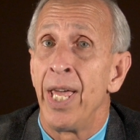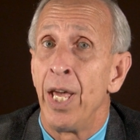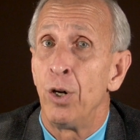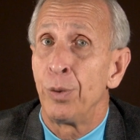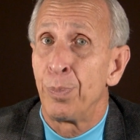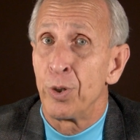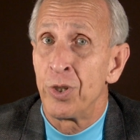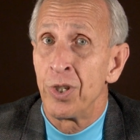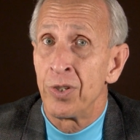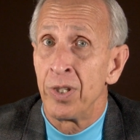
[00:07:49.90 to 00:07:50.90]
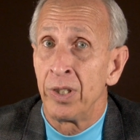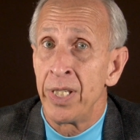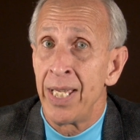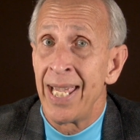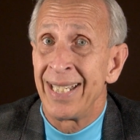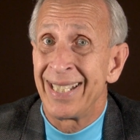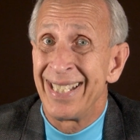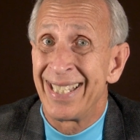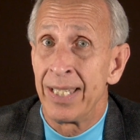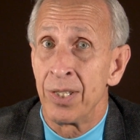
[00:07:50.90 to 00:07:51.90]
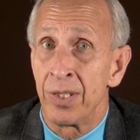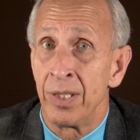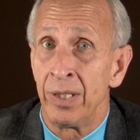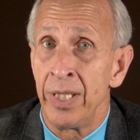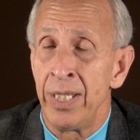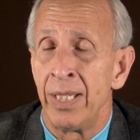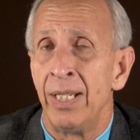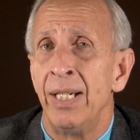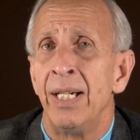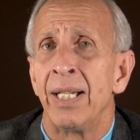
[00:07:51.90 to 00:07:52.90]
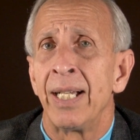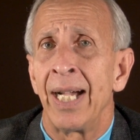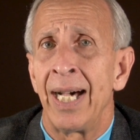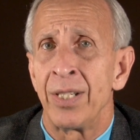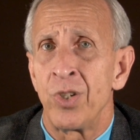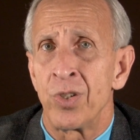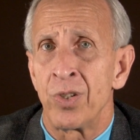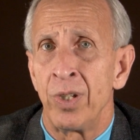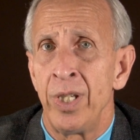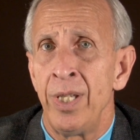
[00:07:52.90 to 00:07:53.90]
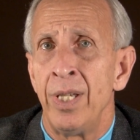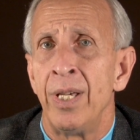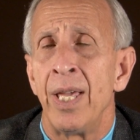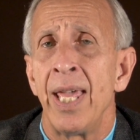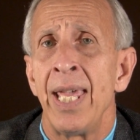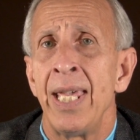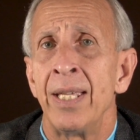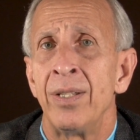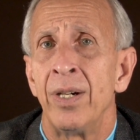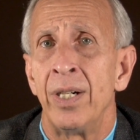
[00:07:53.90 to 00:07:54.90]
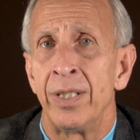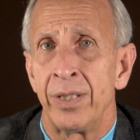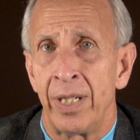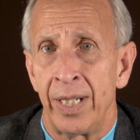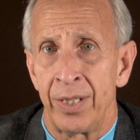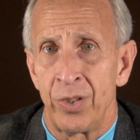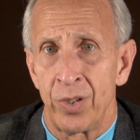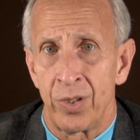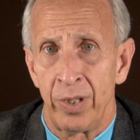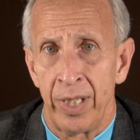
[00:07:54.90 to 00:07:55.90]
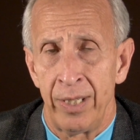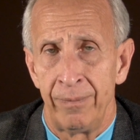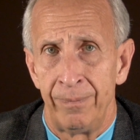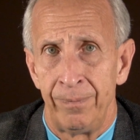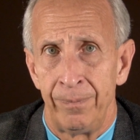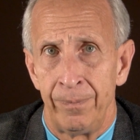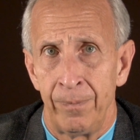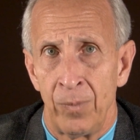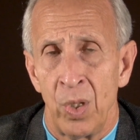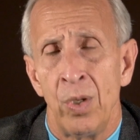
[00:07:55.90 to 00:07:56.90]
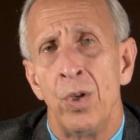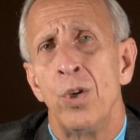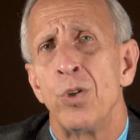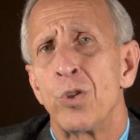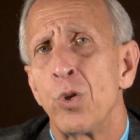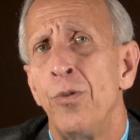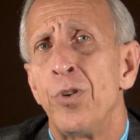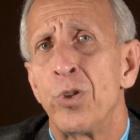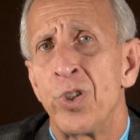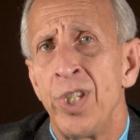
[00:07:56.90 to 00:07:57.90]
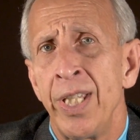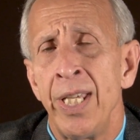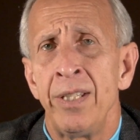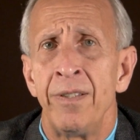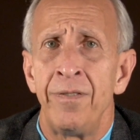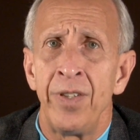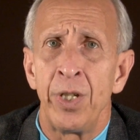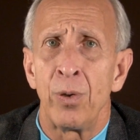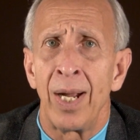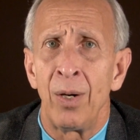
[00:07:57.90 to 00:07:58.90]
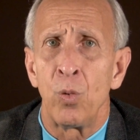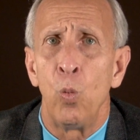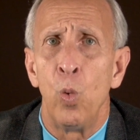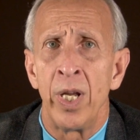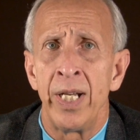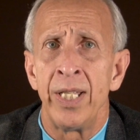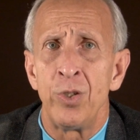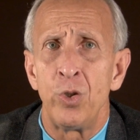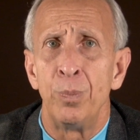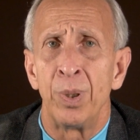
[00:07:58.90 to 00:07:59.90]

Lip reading: held persistently and consistently, consciously and unconsciously. So if you're seeking to figure out what it is you